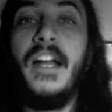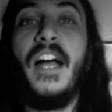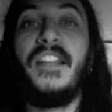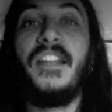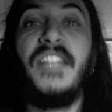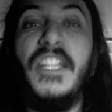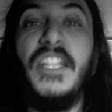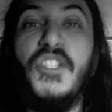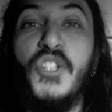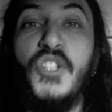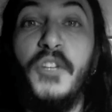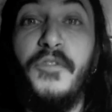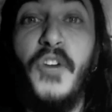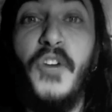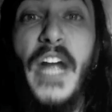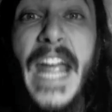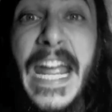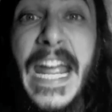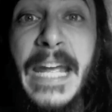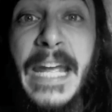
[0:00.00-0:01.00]
A t-shirt
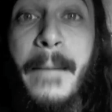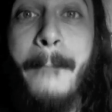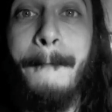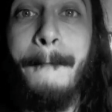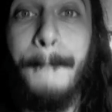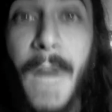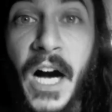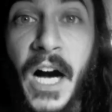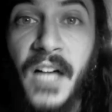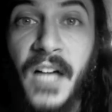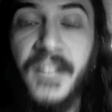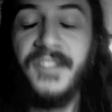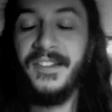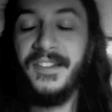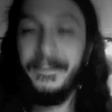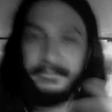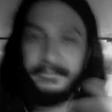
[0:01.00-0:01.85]
for $8.